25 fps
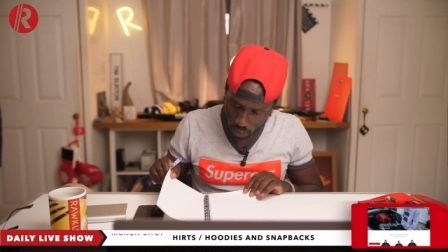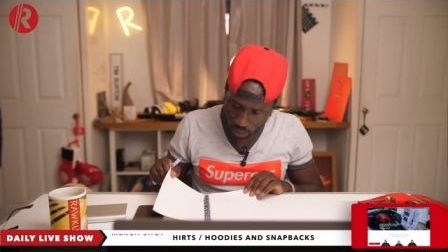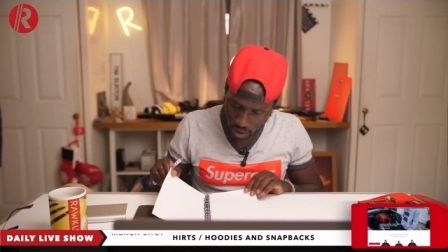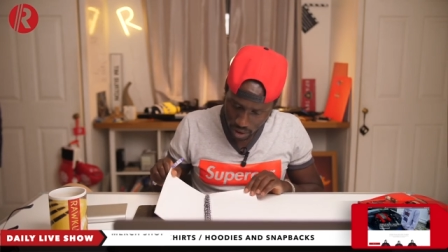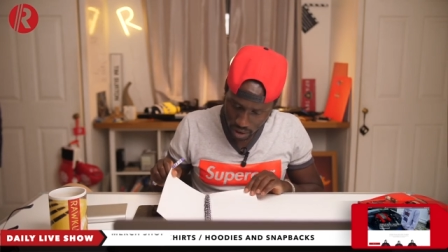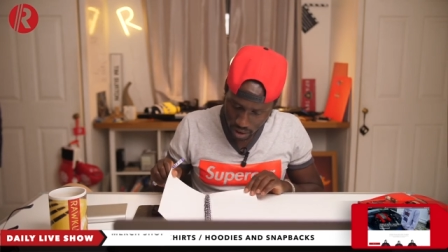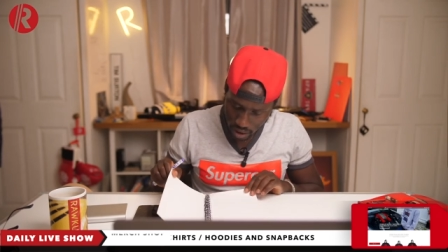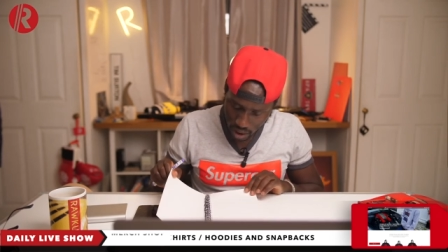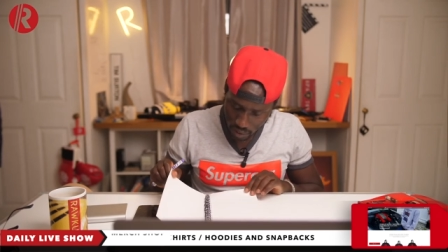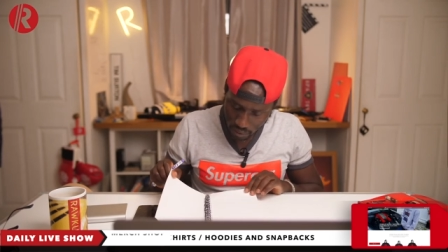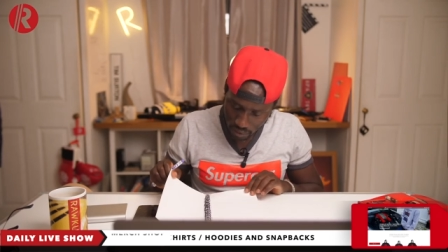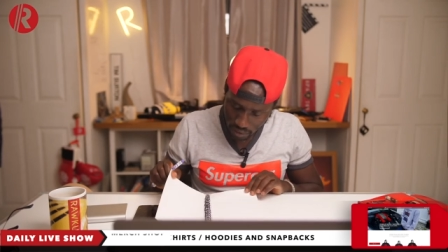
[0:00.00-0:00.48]
I
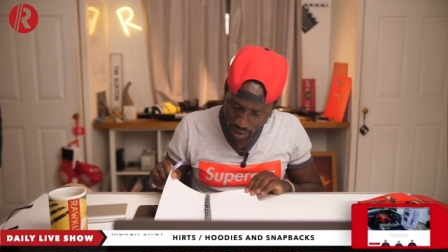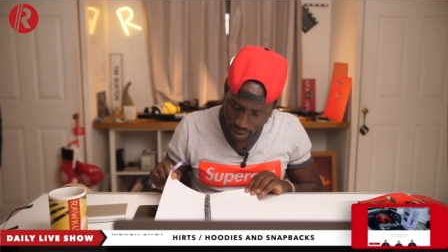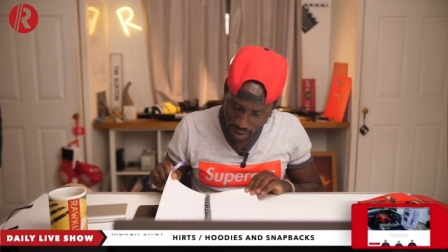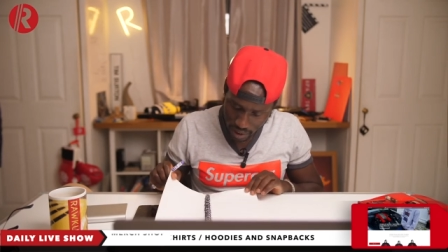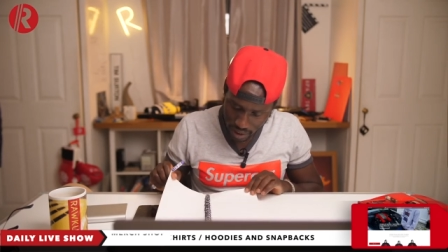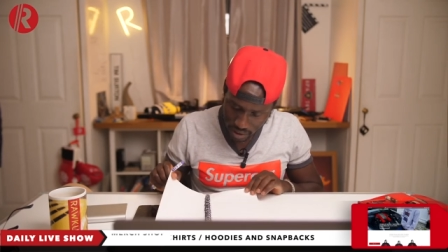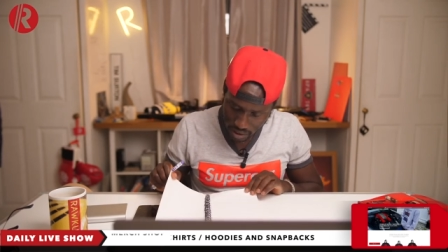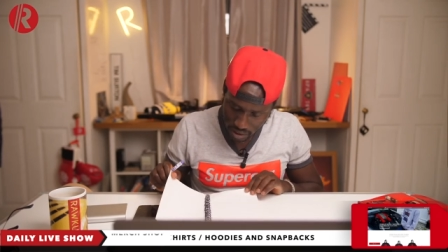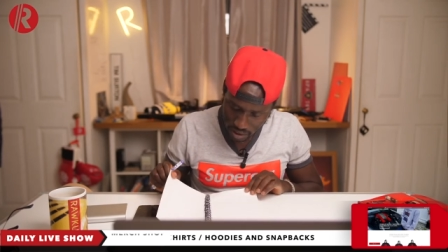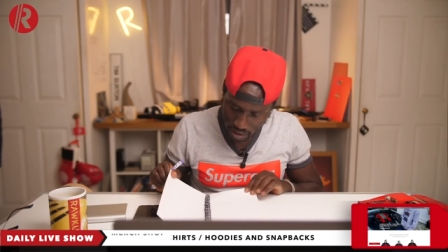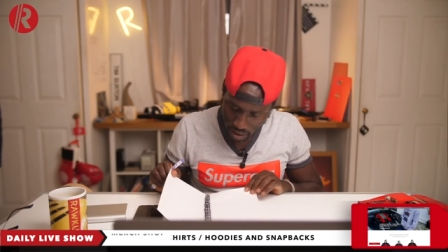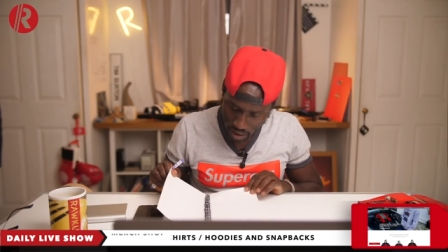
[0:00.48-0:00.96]
already covered
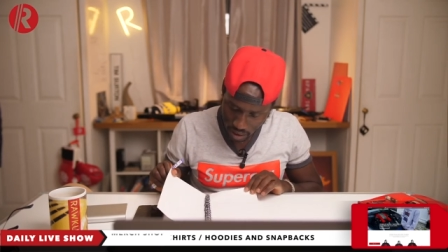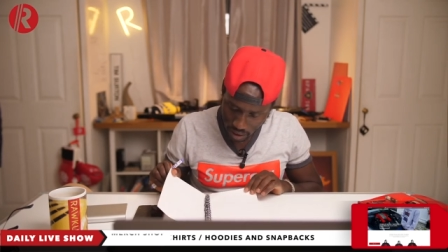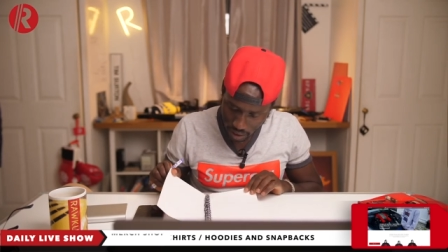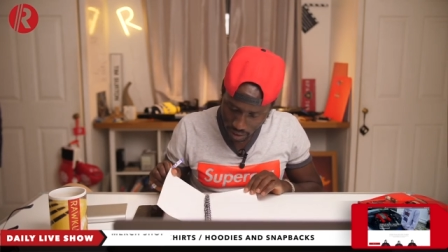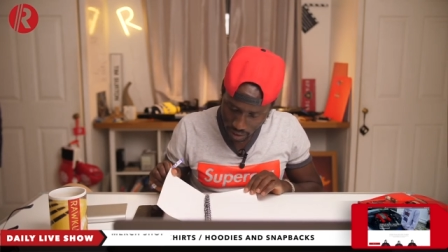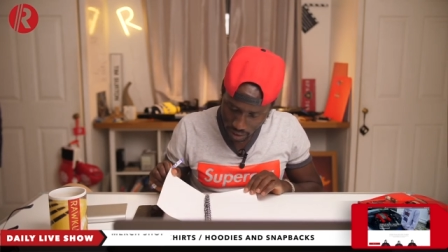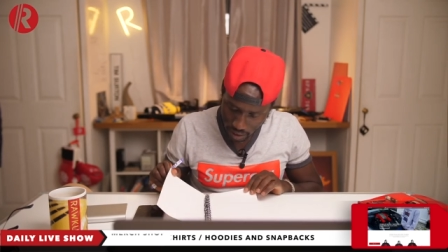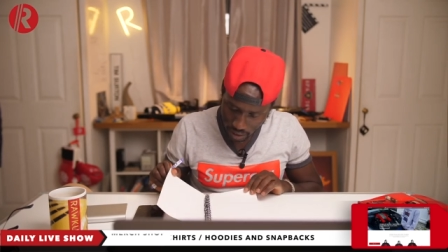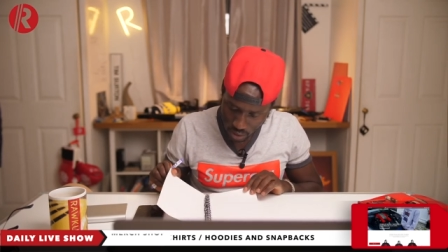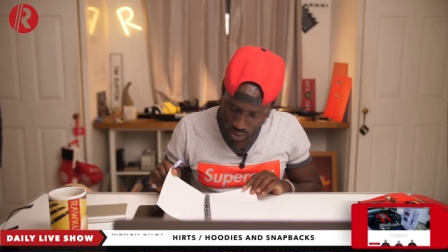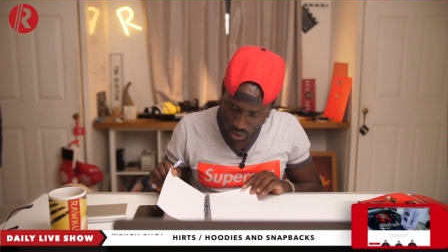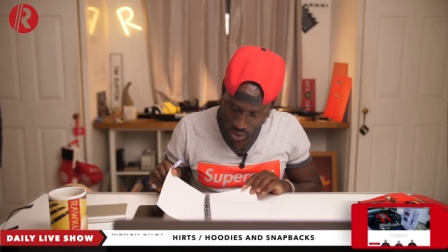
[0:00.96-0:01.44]
that. It's
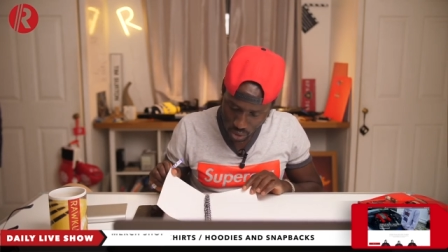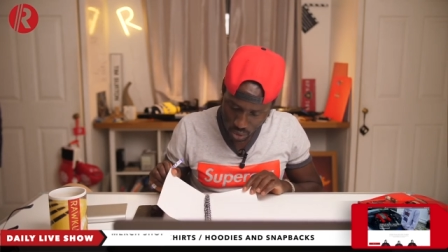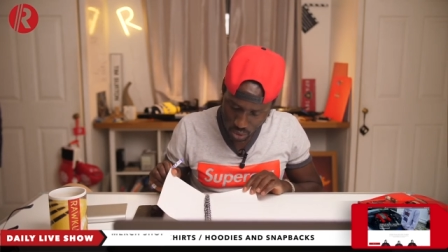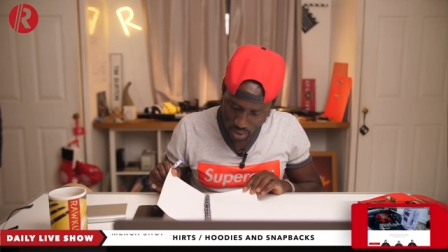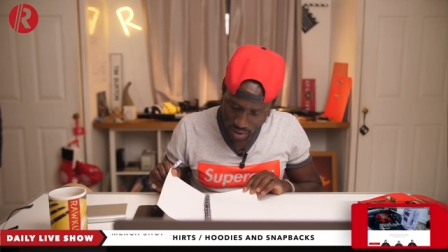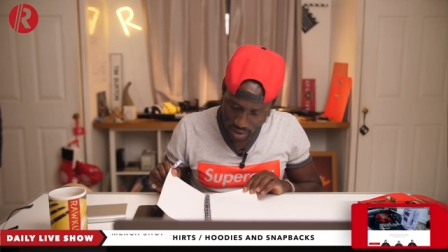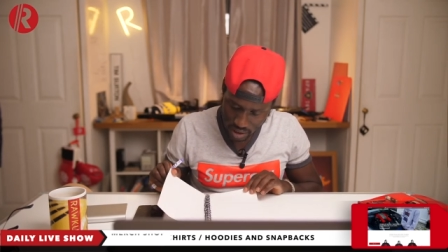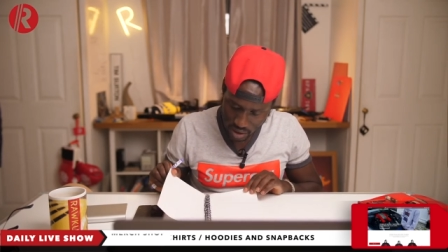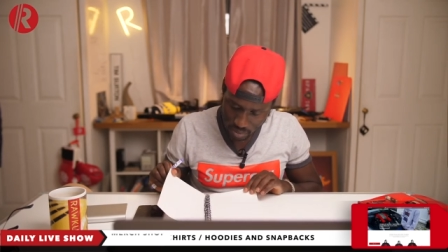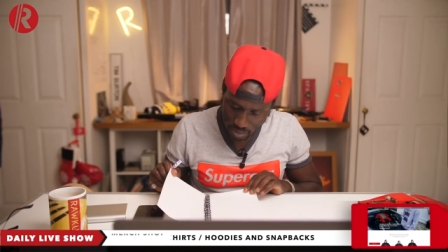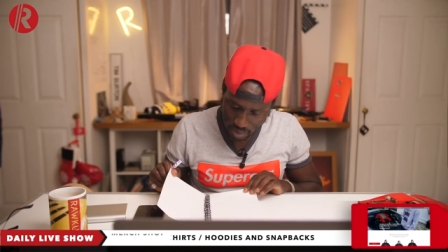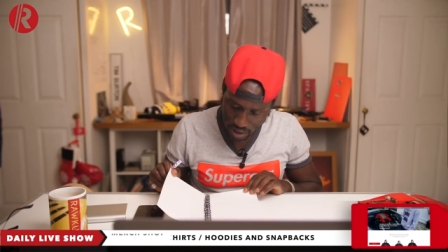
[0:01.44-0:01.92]
uh,
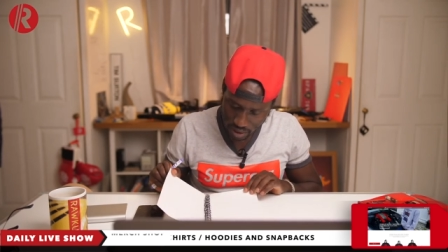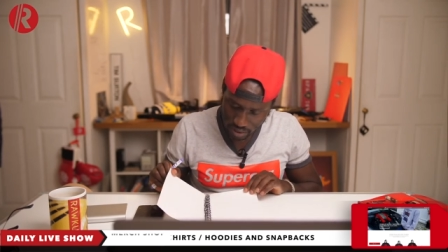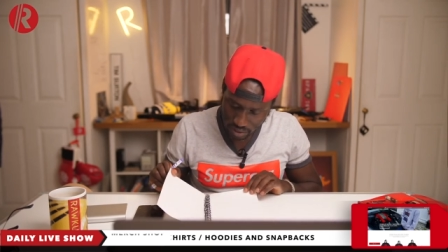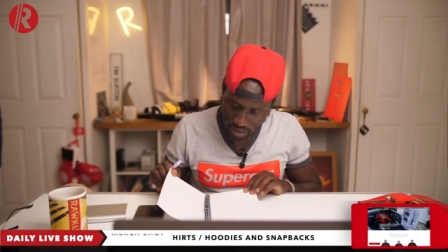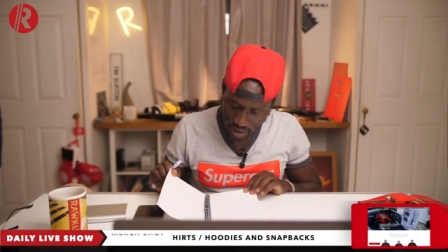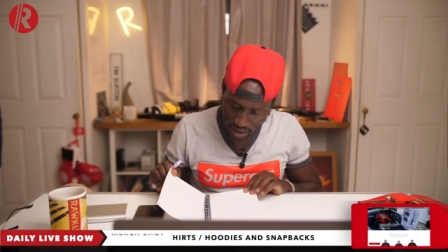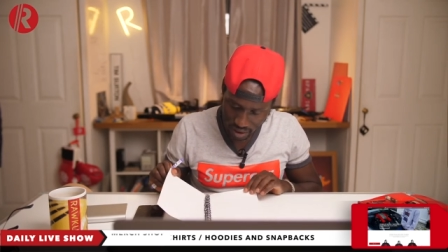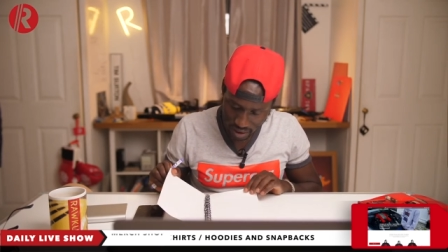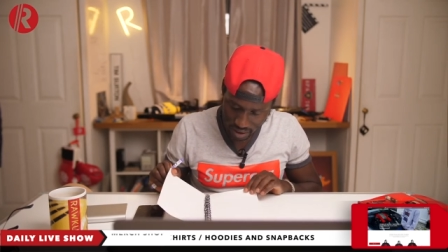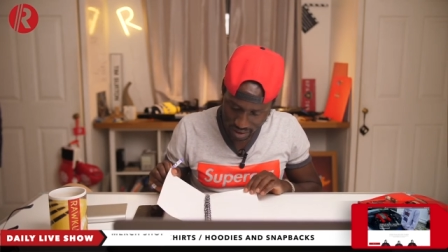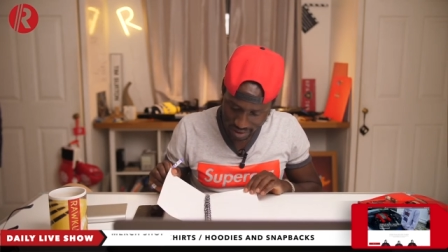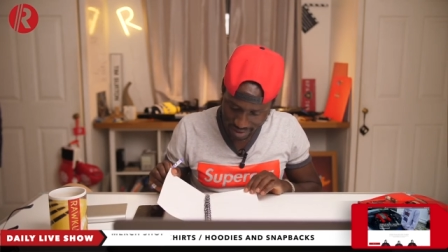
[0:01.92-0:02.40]
Suzuki's
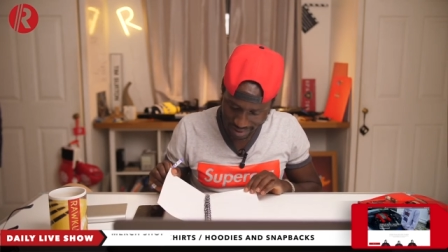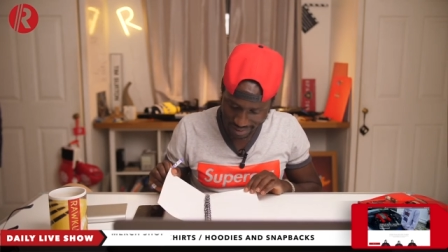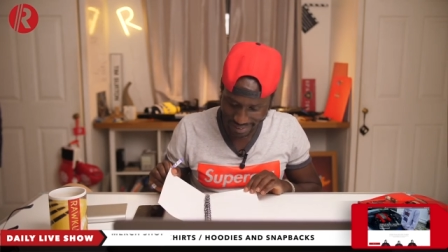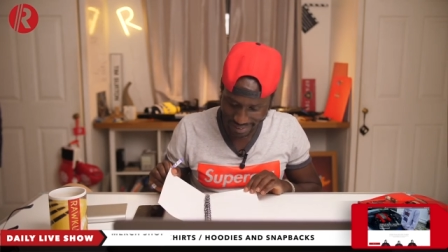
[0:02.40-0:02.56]
birthday.